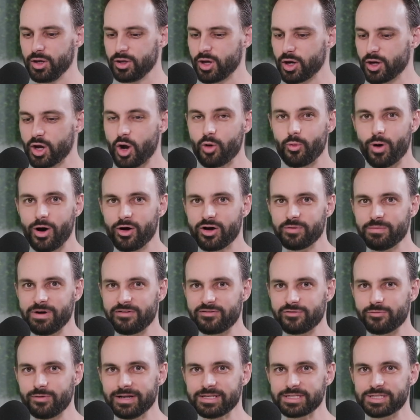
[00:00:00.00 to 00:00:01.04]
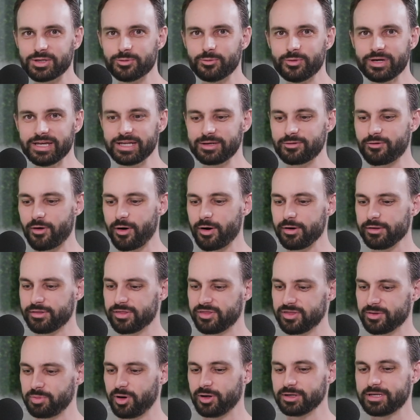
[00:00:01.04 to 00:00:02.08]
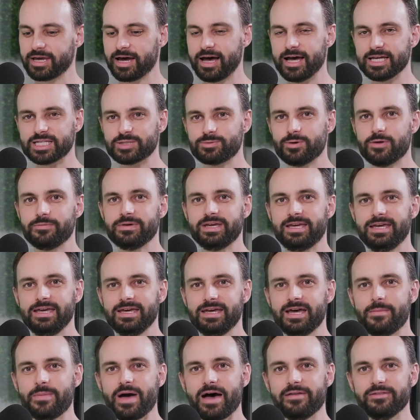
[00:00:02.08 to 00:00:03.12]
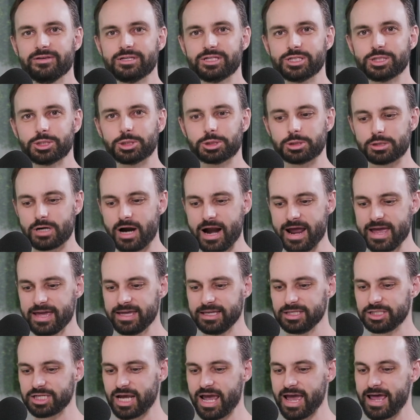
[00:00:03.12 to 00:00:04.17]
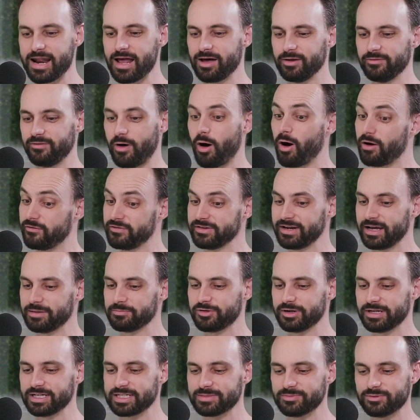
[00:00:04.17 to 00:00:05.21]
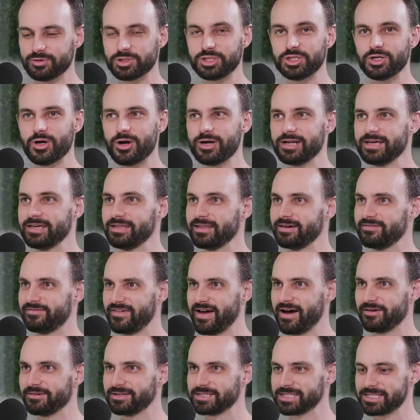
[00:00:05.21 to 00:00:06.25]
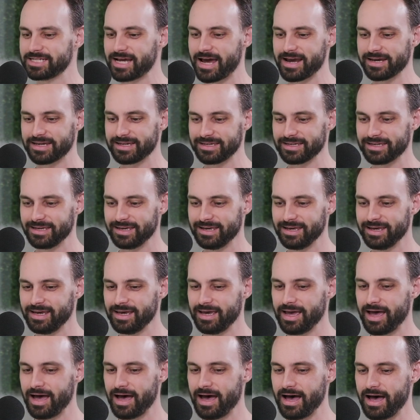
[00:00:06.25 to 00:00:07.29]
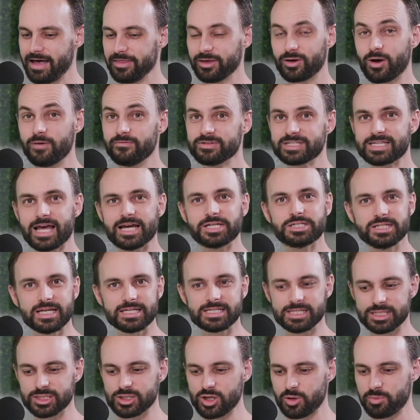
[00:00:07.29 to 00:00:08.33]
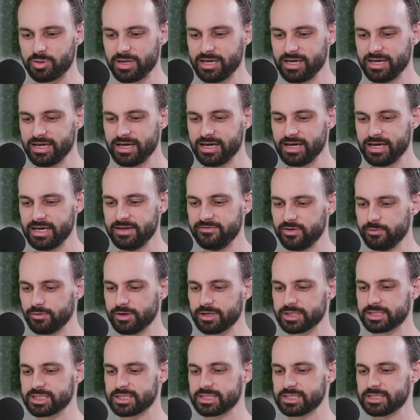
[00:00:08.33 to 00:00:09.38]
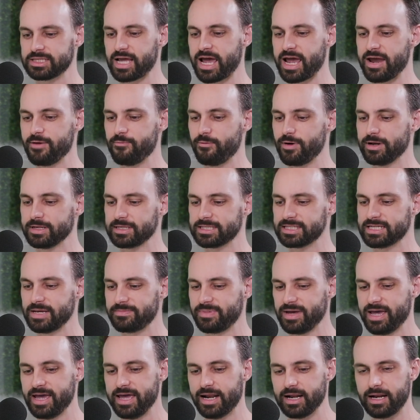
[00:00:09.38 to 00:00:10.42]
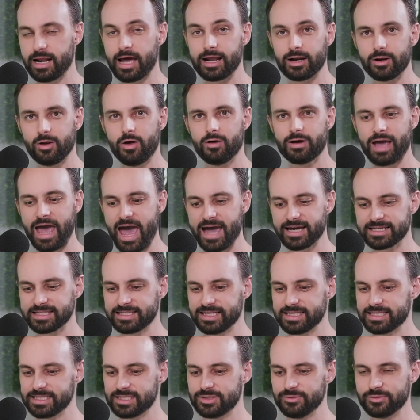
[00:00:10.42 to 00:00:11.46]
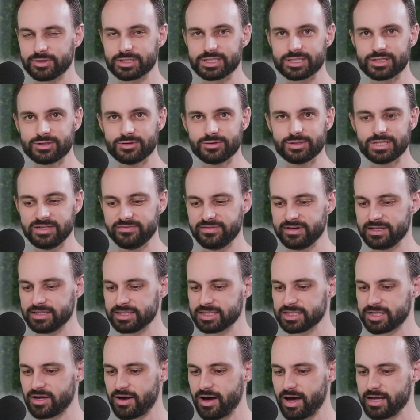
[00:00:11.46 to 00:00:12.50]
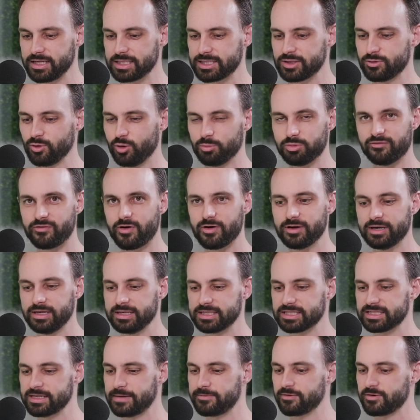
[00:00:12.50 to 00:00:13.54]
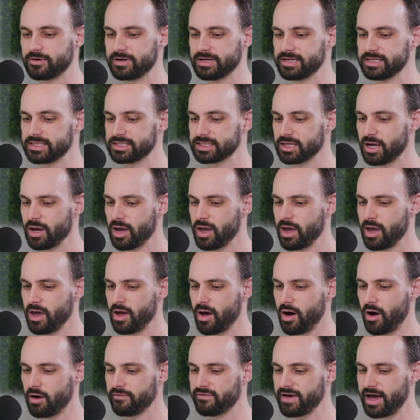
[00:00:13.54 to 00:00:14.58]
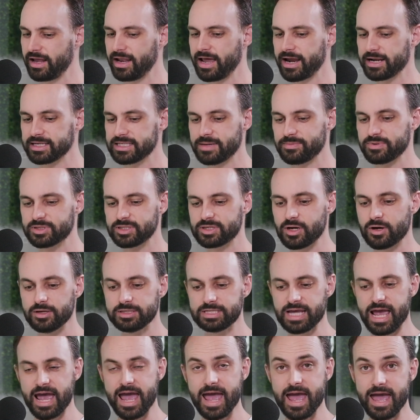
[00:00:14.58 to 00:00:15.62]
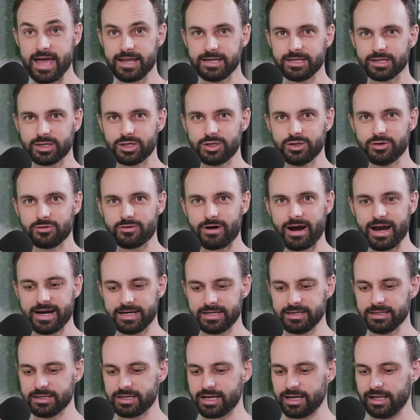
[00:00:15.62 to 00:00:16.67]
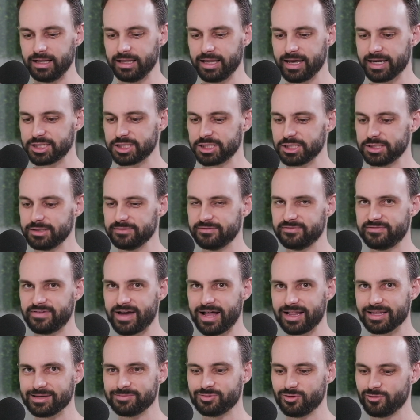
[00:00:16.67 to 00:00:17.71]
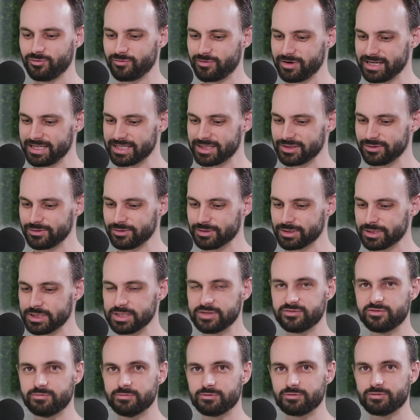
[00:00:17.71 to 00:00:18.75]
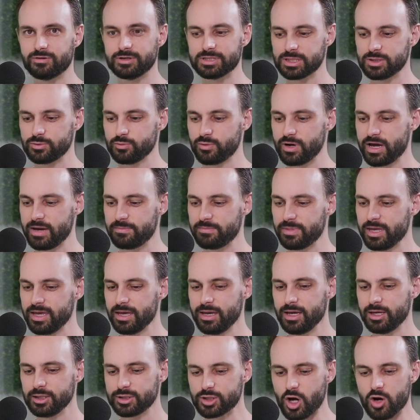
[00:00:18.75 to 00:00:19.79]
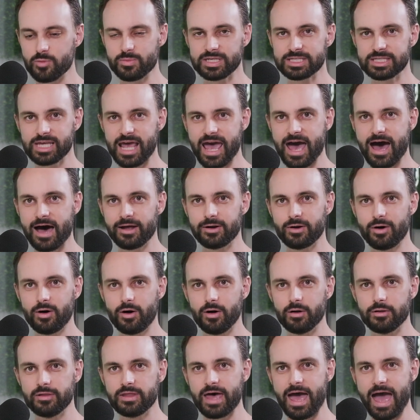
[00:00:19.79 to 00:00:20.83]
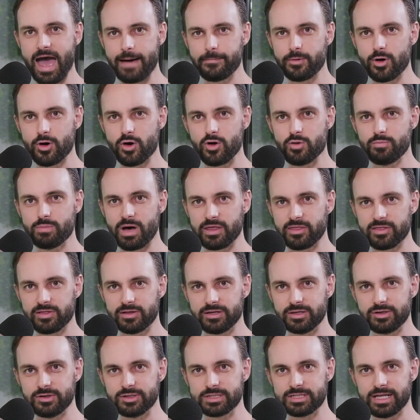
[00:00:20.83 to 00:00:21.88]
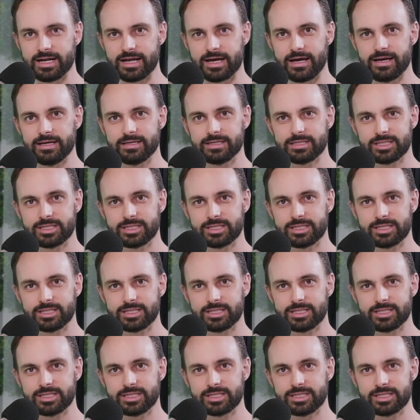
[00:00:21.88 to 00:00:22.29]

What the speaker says: Yo, welcome everyone to Weird Growth, the podcast where we hear about the strange and often unpredictable journey that founders take. The conversation doesn't stop here. If you want to stay one step ahead and unlock access to exclusive insights, thought-provoking summaries of our latest episodes, and a curated collection of valuable resources from across the web, don't miss out on the Ammo monthly newsletter.